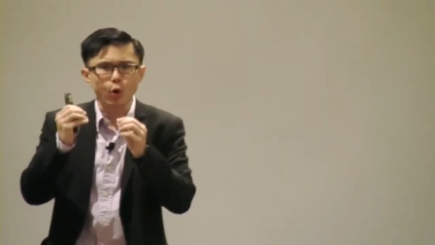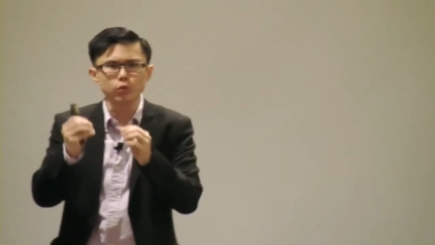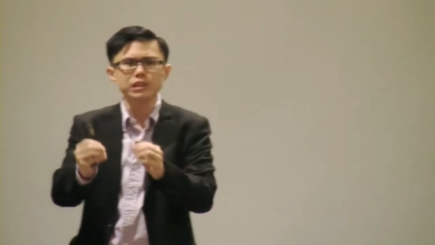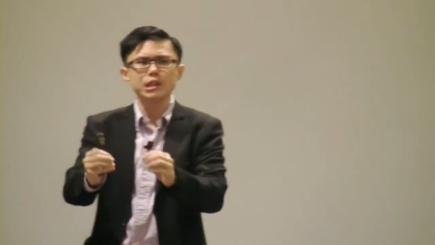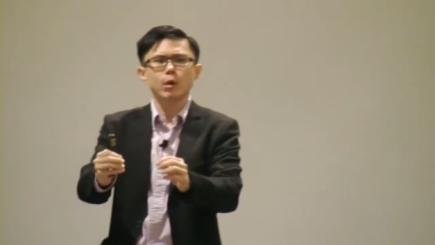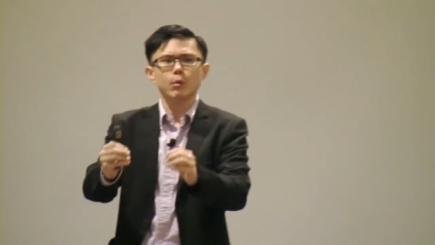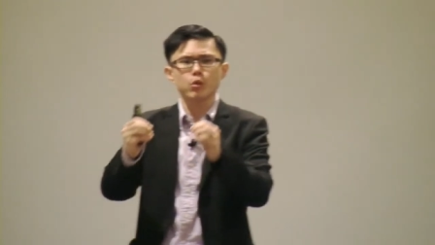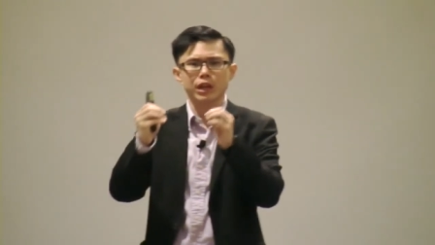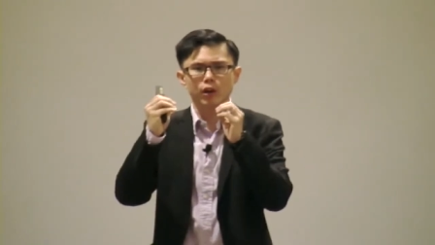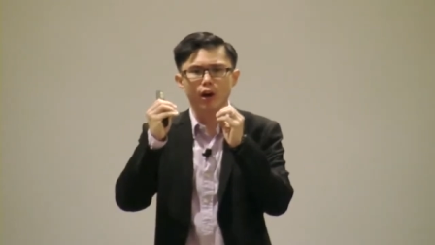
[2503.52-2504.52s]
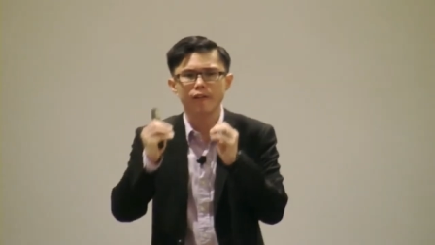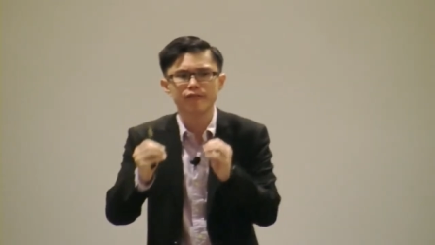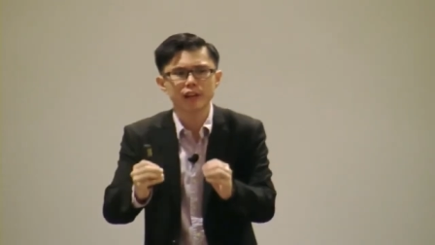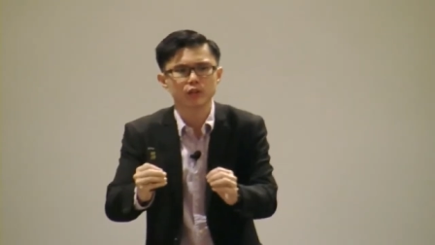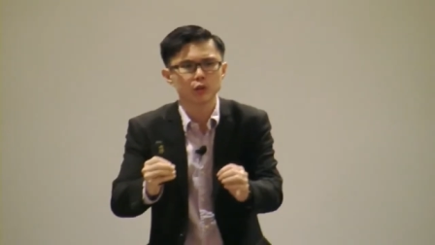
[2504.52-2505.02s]
only one who can
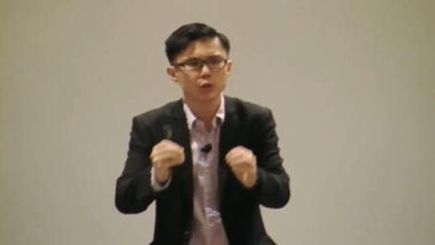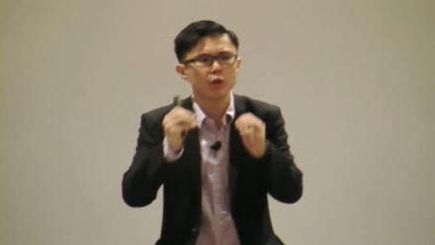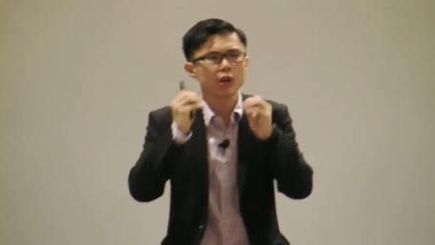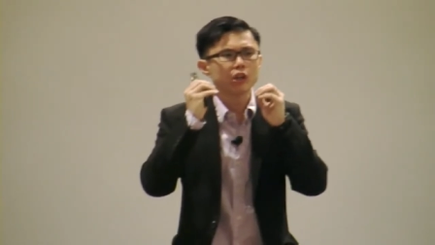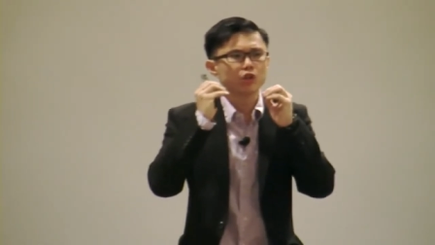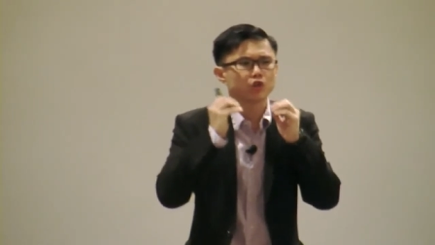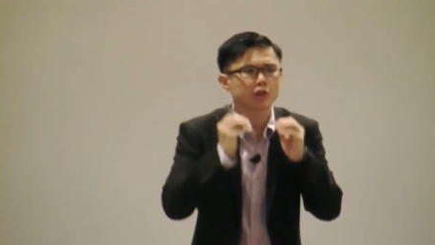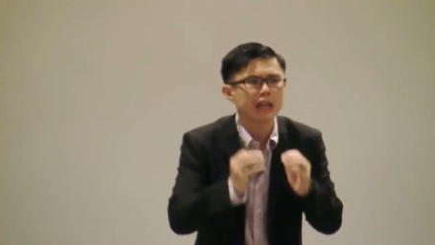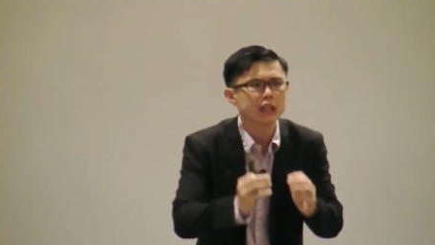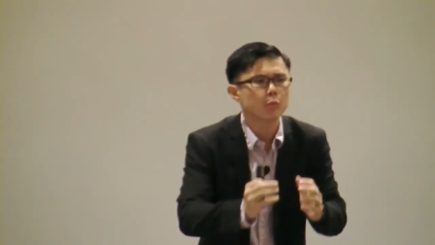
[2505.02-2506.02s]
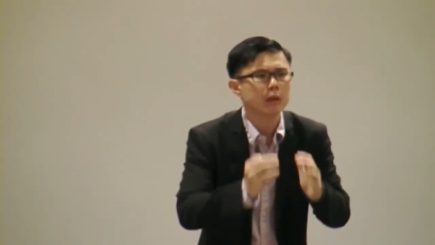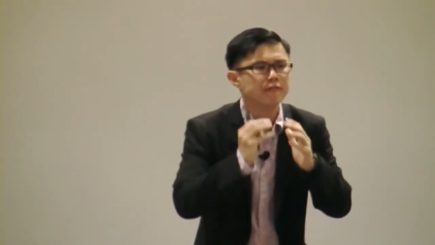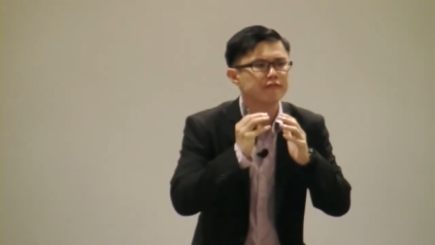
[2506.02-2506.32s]
offer to you genuine